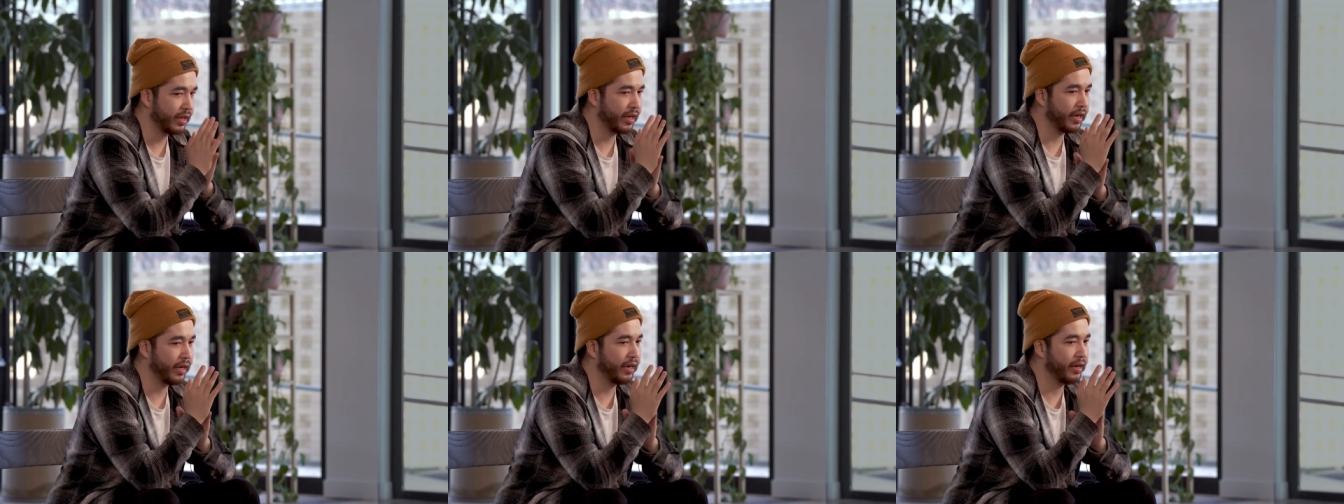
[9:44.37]

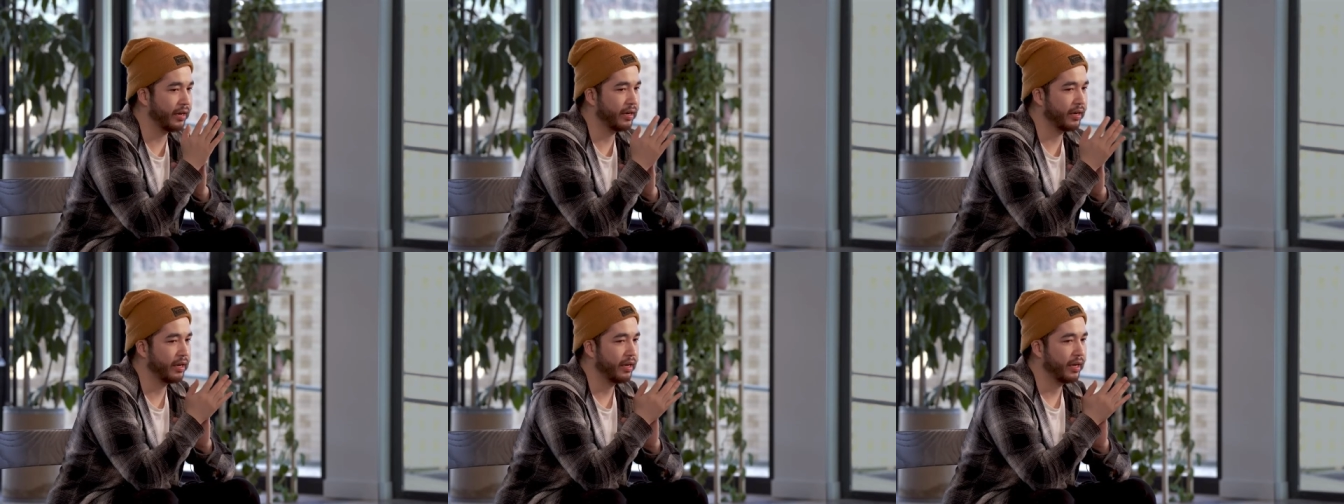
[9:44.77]

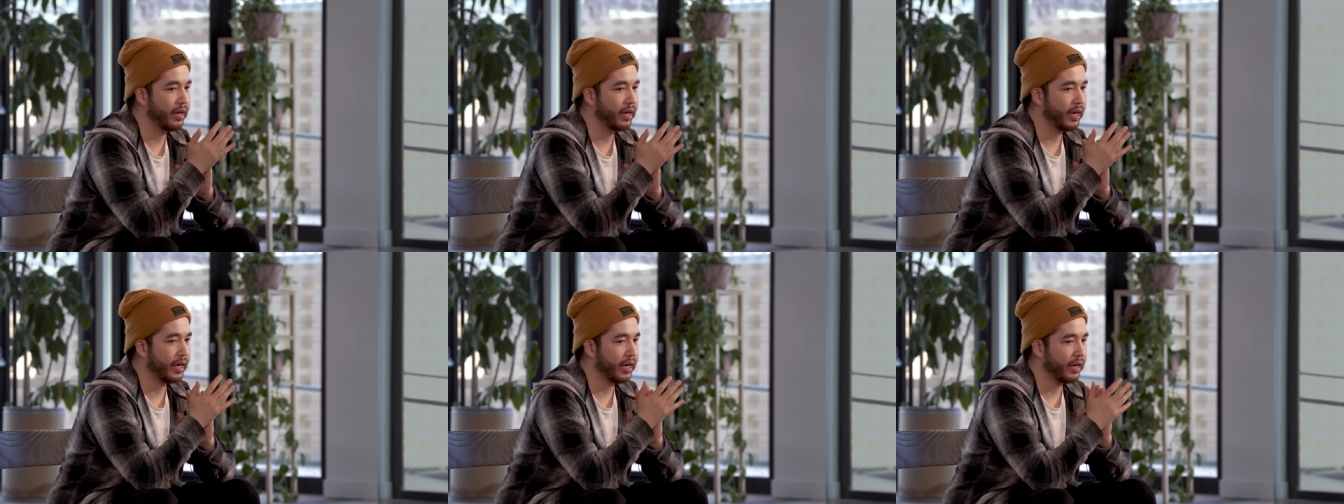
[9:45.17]
And
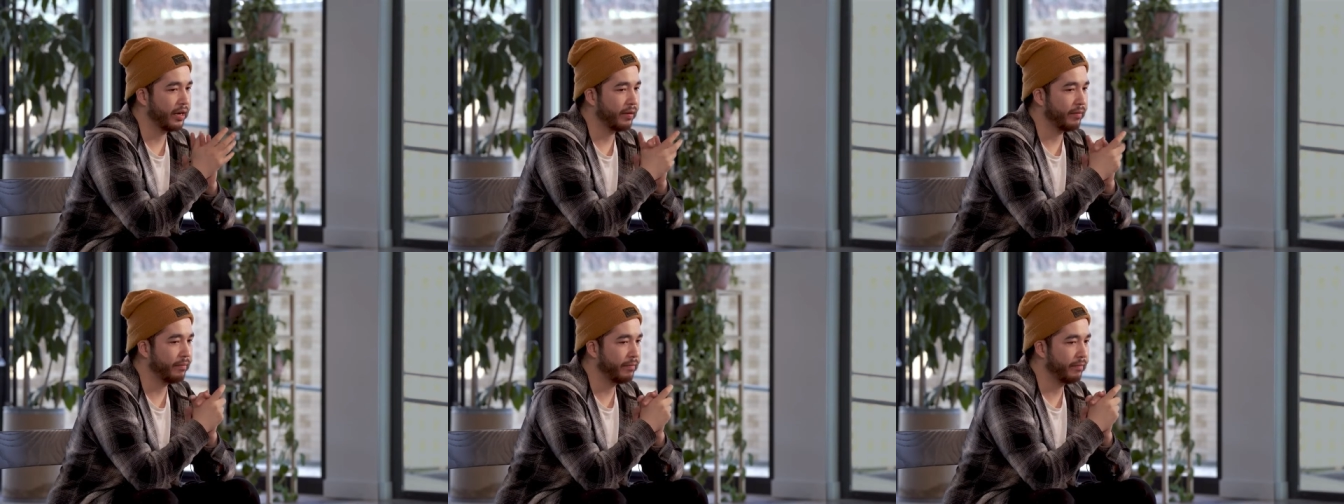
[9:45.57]

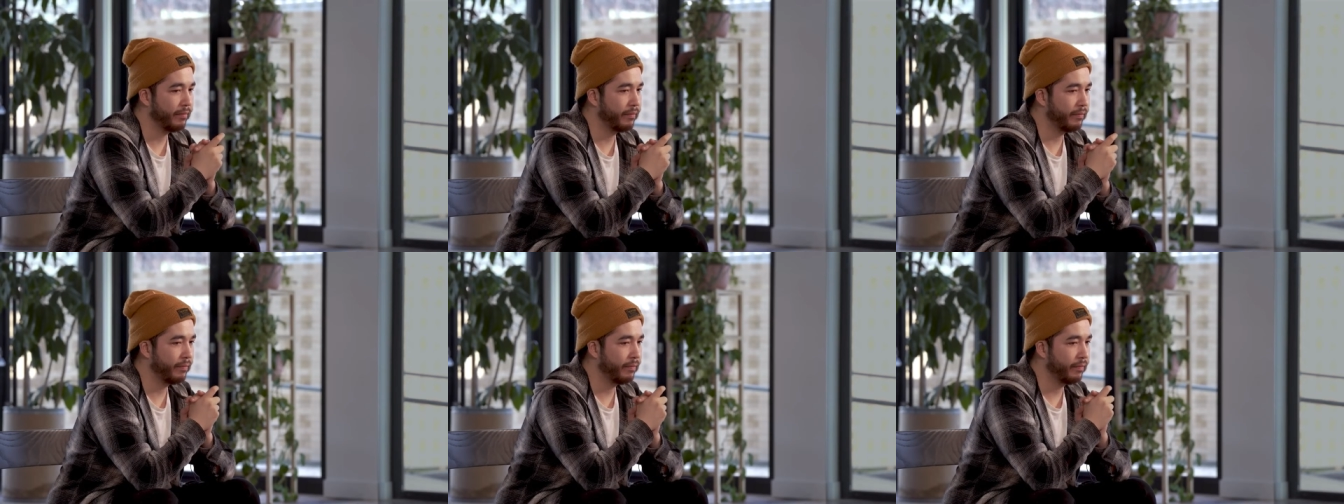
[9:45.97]
um,
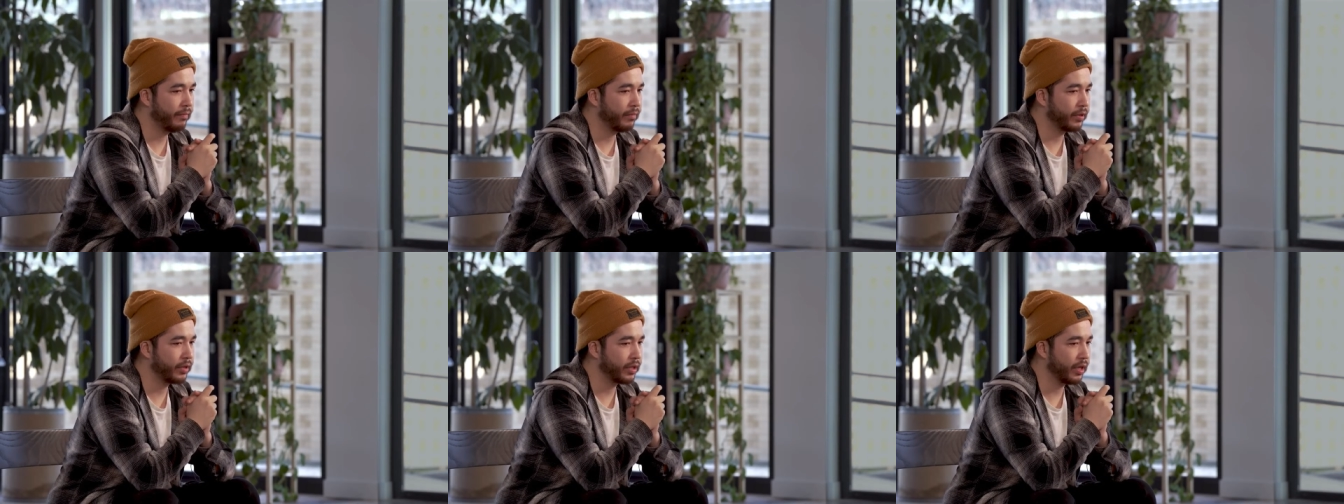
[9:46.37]

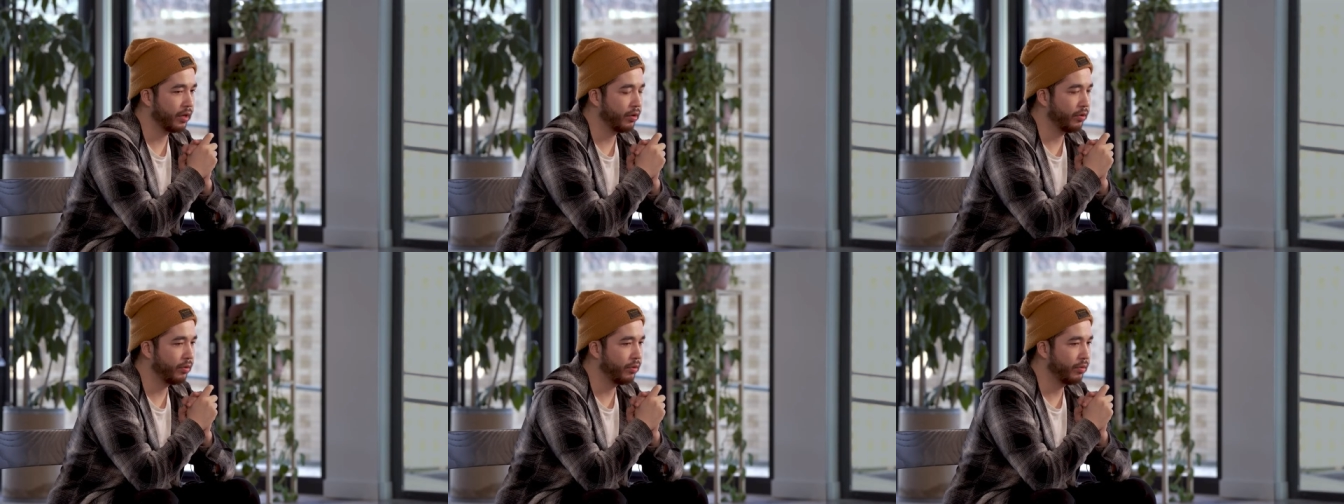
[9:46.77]

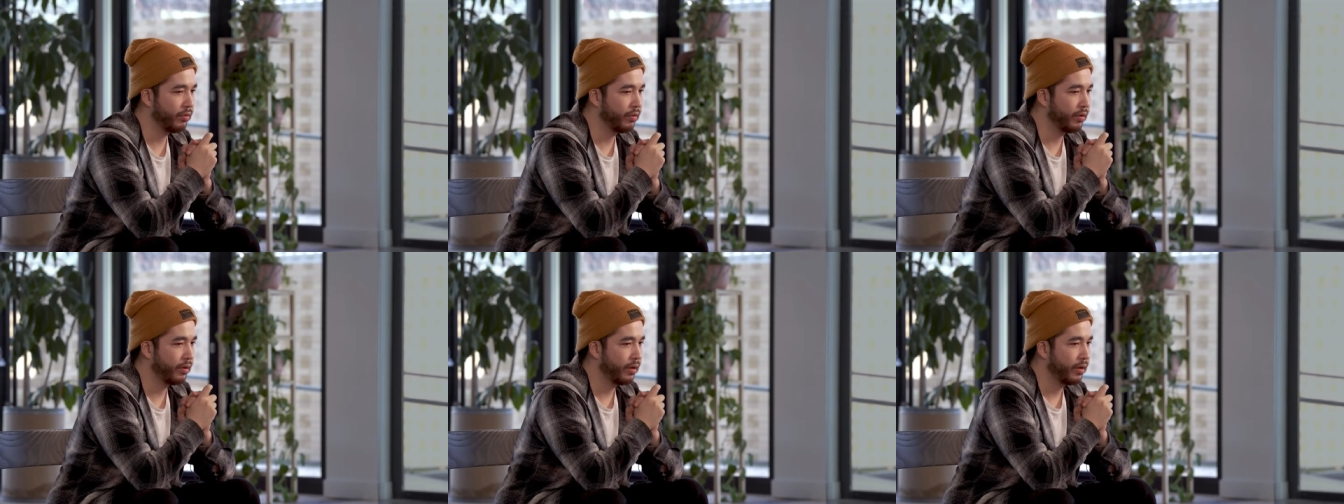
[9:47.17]
so